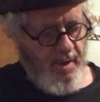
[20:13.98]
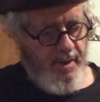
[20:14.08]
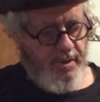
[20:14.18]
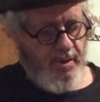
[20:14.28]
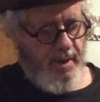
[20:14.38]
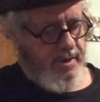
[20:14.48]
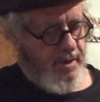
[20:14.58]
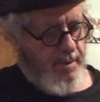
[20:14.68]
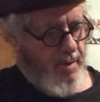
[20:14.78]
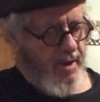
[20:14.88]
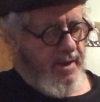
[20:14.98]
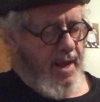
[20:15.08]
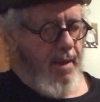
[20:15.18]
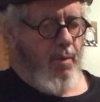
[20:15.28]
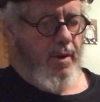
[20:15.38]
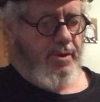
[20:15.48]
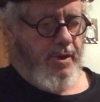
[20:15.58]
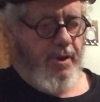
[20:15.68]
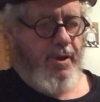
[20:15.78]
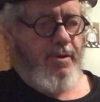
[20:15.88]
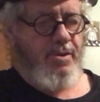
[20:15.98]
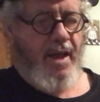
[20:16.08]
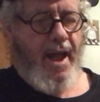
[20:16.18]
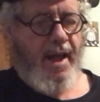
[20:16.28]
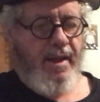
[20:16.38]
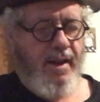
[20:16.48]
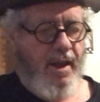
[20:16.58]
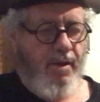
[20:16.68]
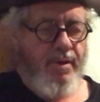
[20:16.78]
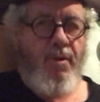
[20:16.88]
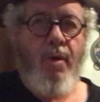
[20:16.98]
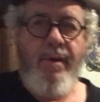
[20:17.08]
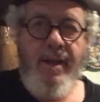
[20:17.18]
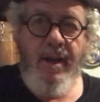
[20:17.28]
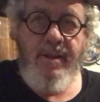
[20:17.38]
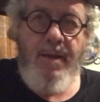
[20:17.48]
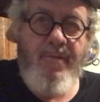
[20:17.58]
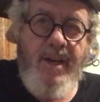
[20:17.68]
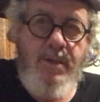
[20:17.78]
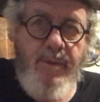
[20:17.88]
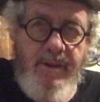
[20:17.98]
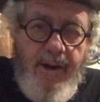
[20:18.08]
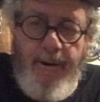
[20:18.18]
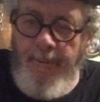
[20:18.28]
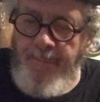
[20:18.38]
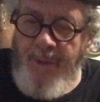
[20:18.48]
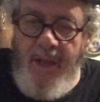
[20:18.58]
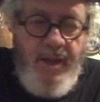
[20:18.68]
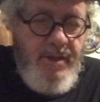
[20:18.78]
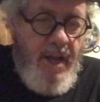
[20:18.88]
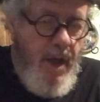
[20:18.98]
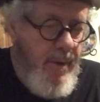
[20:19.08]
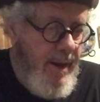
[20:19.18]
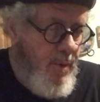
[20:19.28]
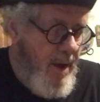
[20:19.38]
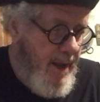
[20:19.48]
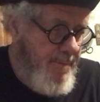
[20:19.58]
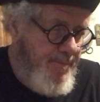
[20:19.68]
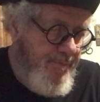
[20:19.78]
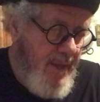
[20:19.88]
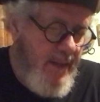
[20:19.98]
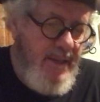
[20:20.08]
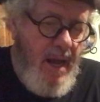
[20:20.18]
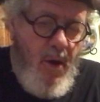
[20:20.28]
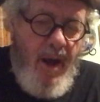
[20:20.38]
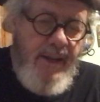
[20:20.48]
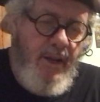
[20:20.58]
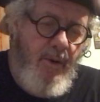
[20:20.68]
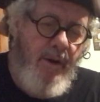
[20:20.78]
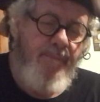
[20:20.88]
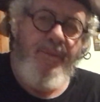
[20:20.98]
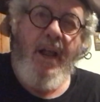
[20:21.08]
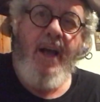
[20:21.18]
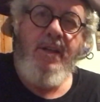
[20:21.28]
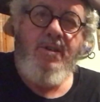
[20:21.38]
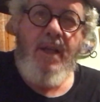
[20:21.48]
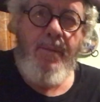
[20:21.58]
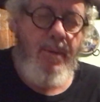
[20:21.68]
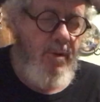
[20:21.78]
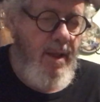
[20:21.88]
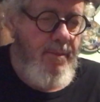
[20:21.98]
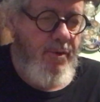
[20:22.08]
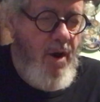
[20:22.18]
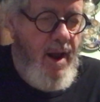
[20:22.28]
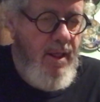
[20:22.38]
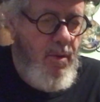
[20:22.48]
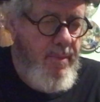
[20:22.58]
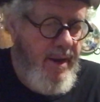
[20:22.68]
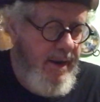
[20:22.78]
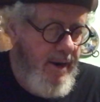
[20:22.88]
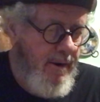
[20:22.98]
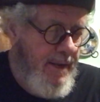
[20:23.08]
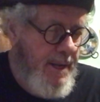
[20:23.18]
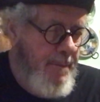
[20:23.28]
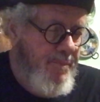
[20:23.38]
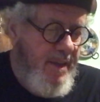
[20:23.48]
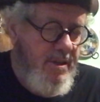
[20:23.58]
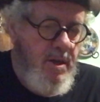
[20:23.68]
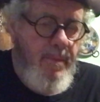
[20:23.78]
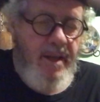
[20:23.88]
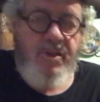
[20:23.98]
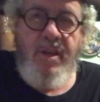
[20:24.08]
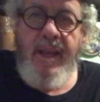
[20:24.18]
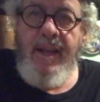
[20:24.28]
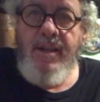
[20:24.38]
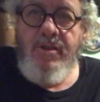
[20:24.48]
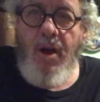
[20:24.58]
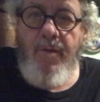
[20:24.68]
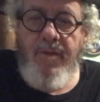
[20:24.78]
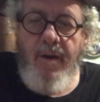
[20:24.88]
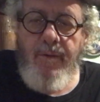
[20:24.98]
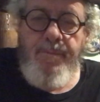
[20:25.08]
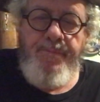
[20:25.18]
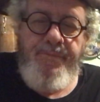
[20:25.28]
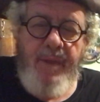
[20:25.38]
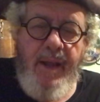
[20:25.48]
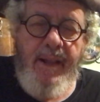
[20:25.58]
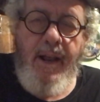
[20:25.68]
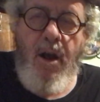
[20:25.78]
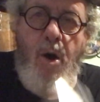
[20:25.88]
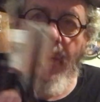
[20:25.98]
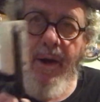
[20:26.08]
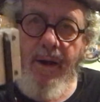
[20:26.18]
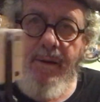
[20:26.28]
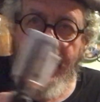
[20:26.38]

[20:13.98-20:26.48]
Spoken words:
So I said, you bought that, why don't you use that? You know, you've already got the investment there. So anyway, that's how I do it. Now I just I'm gonna let them dry a little bit here, get some of that stickiness off of them, and then I'll